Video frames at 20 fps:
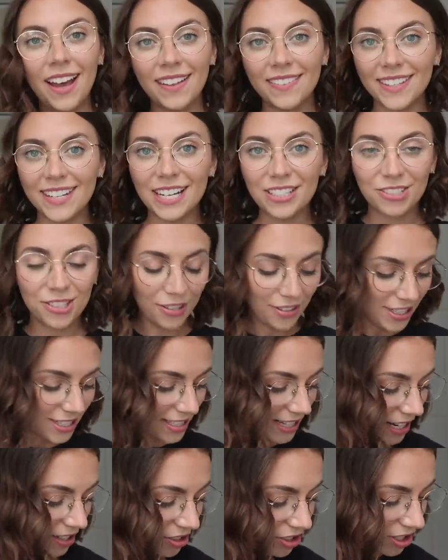the next shirt
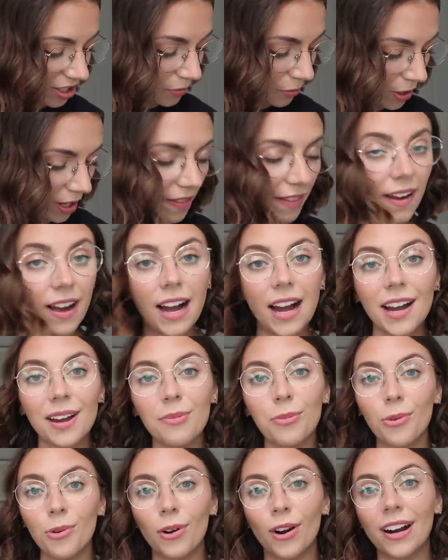is actually one that I
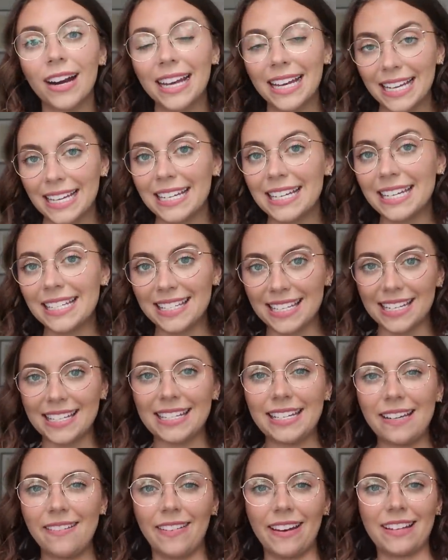wore in
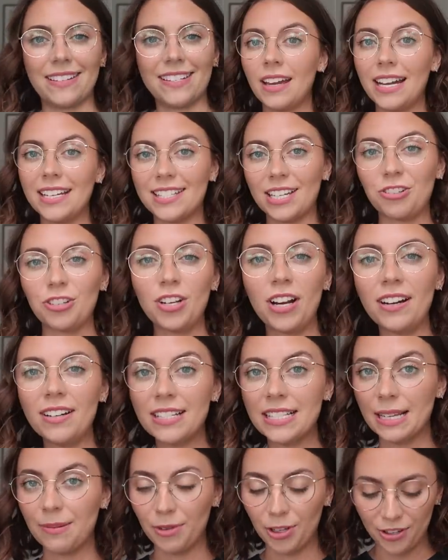Disneyland. It's actually kind
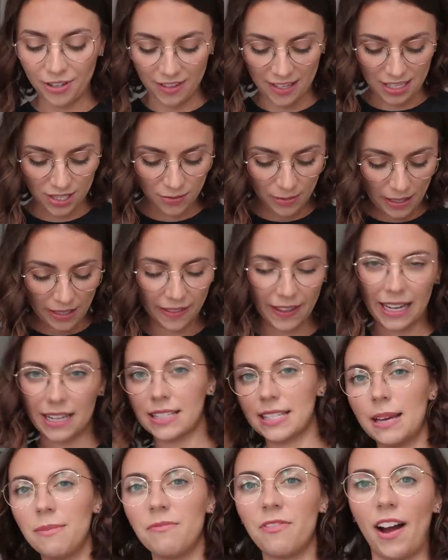of similar to this one, like
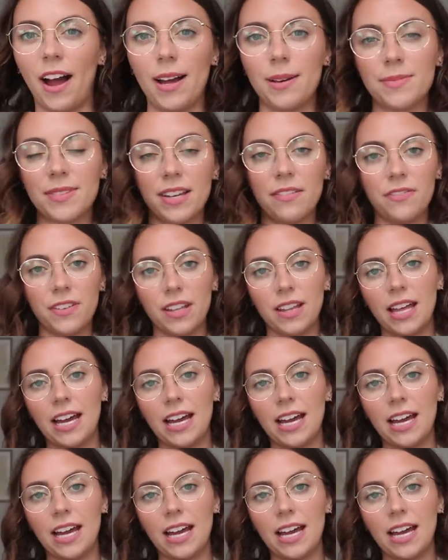same vibes I feel